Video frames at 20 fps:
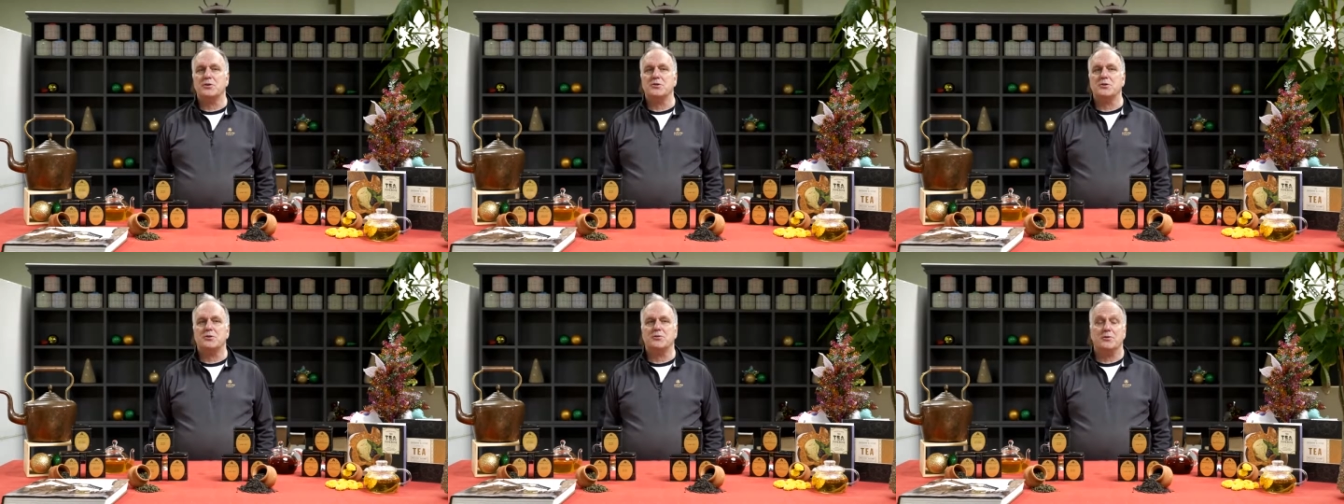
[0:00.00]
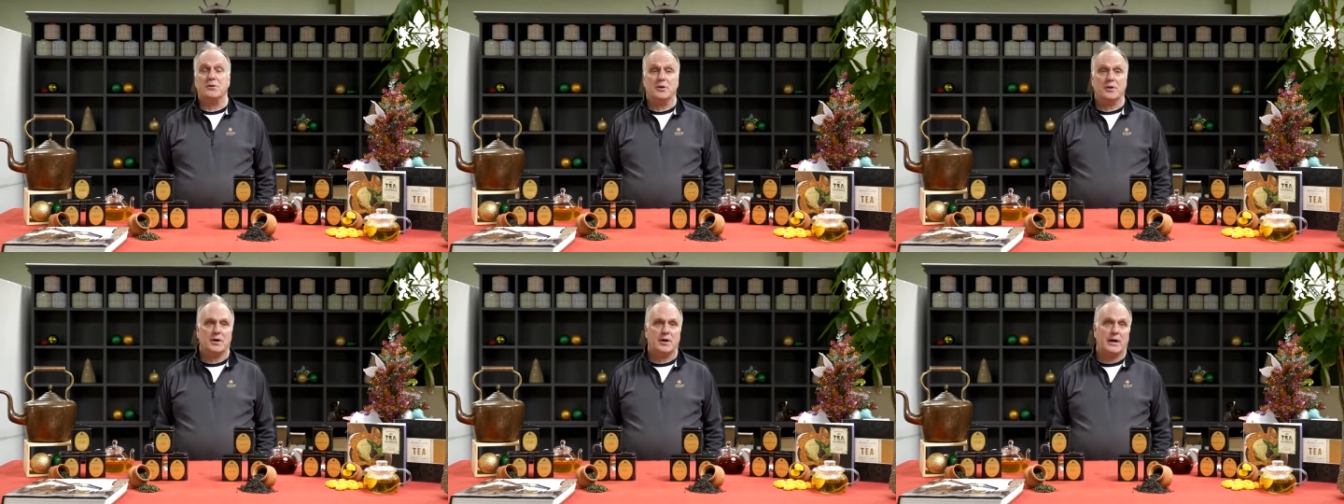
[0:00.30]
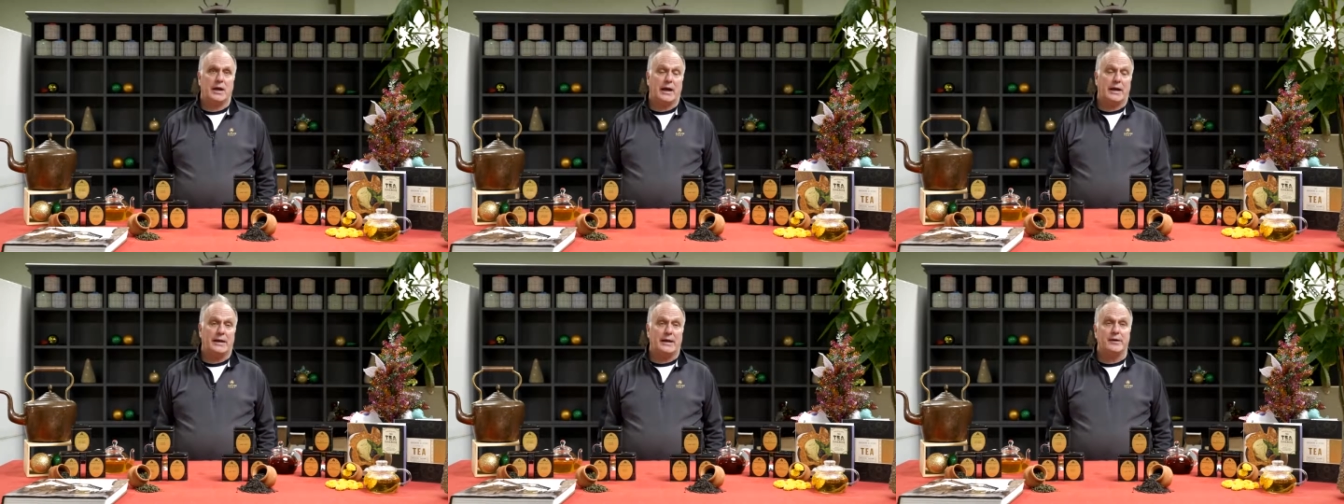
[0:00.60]
I guess
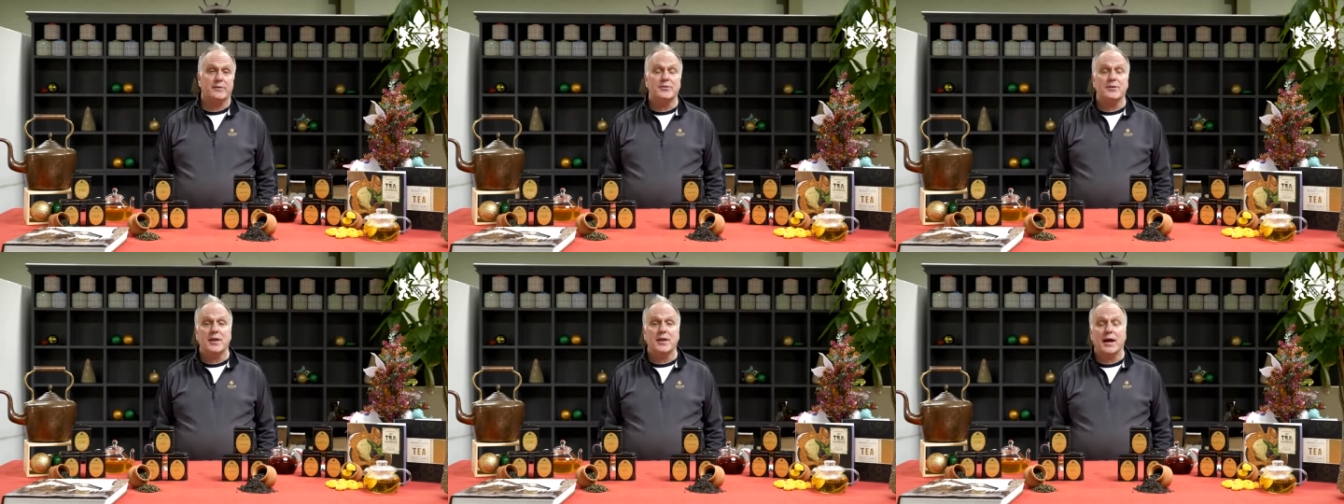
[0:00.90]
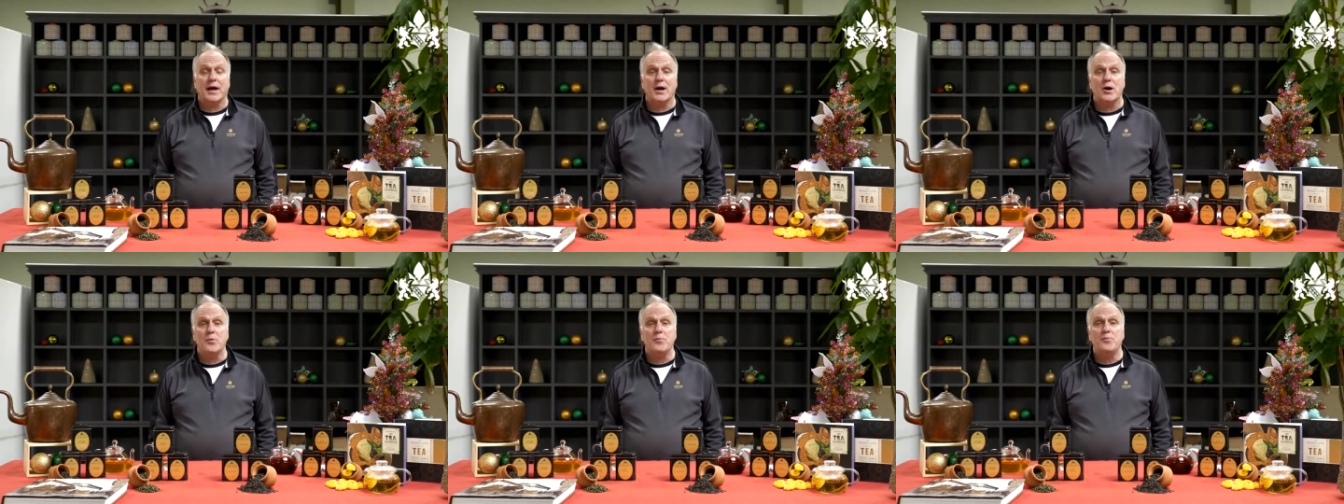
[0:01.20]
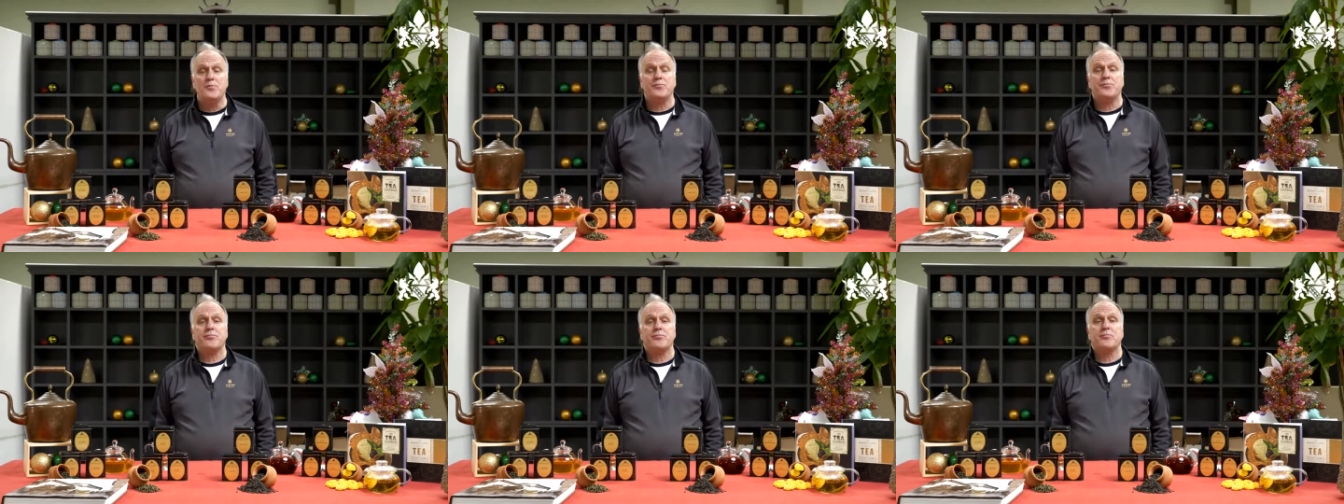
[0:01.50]
now,
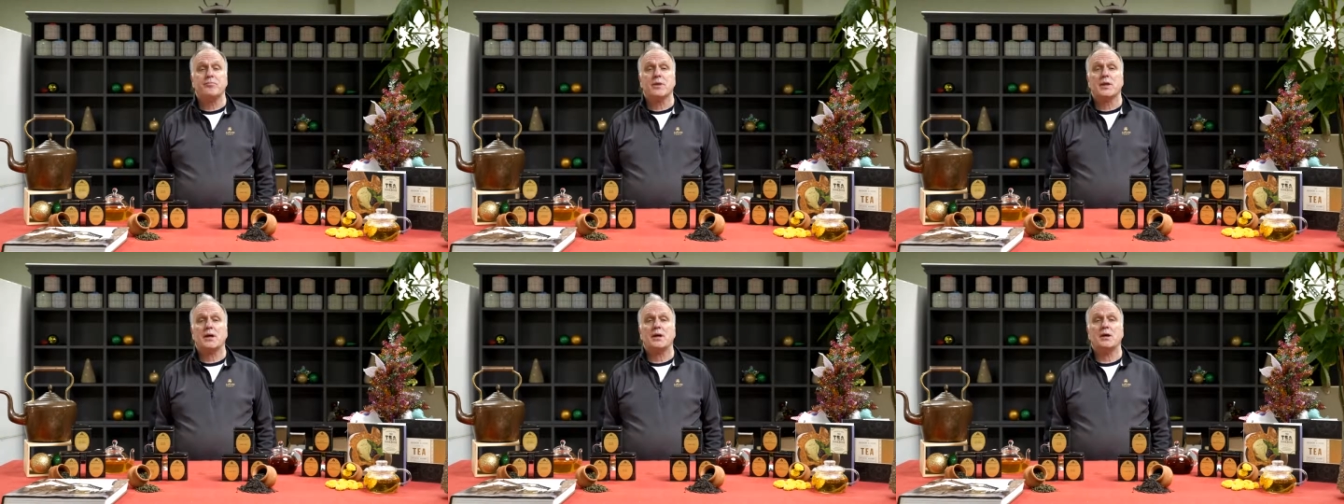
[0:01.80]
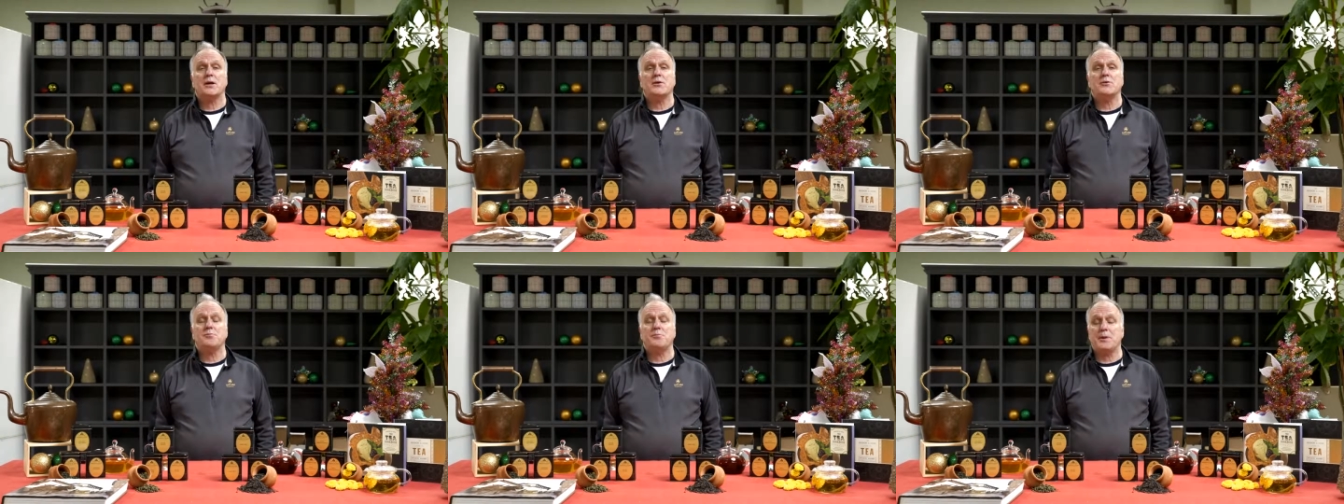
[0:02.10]
is picking up.